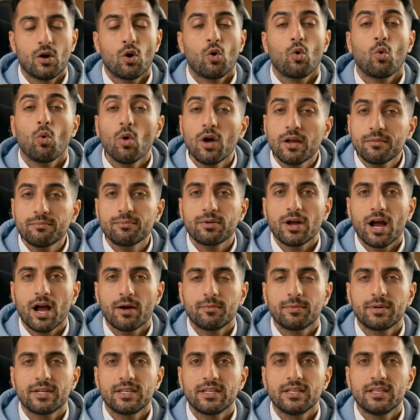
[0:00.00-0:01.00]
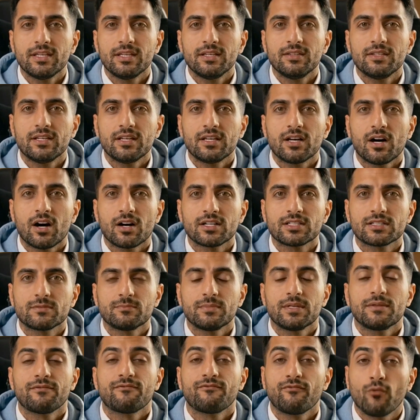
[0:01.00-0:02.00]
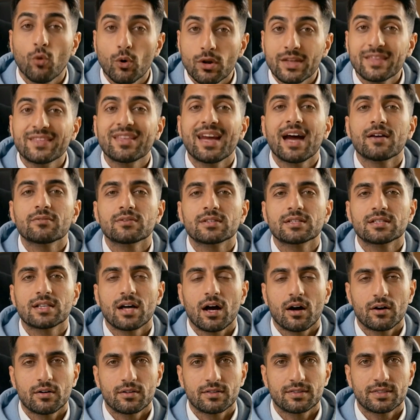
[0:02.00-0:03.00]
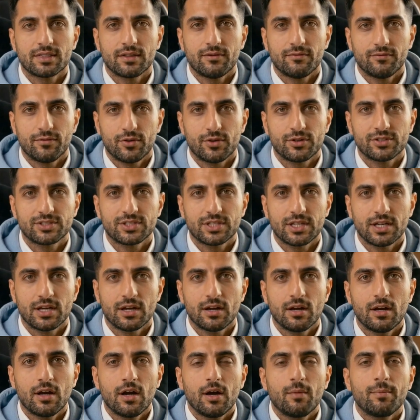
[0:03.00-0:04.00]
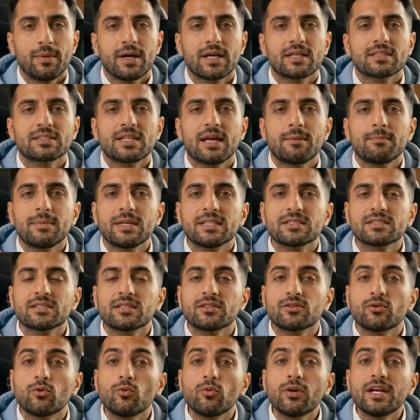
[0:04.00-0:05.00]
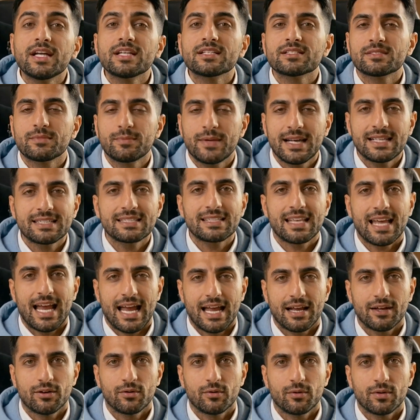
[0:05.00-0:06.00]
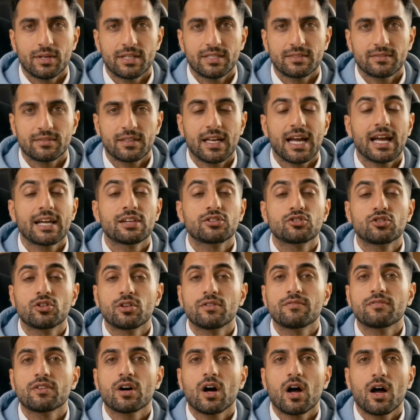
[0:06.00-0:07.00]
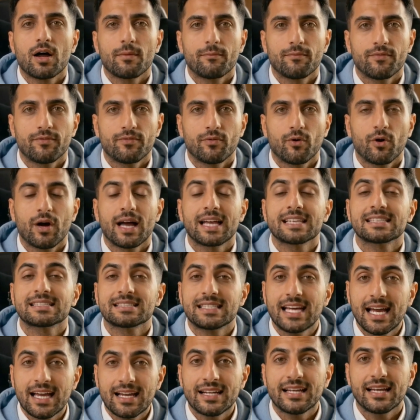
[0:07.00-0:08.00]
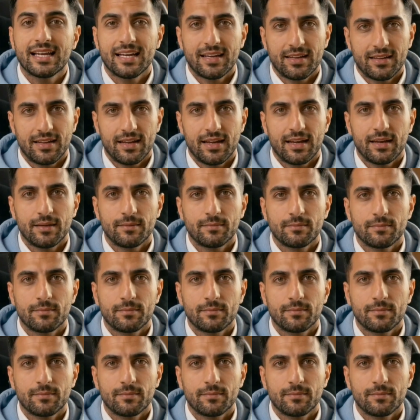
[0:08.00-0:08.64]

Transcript: One property nearly cost me $40,000 in the first year because I missed 3 expense categories that I should have caught before I signed anything.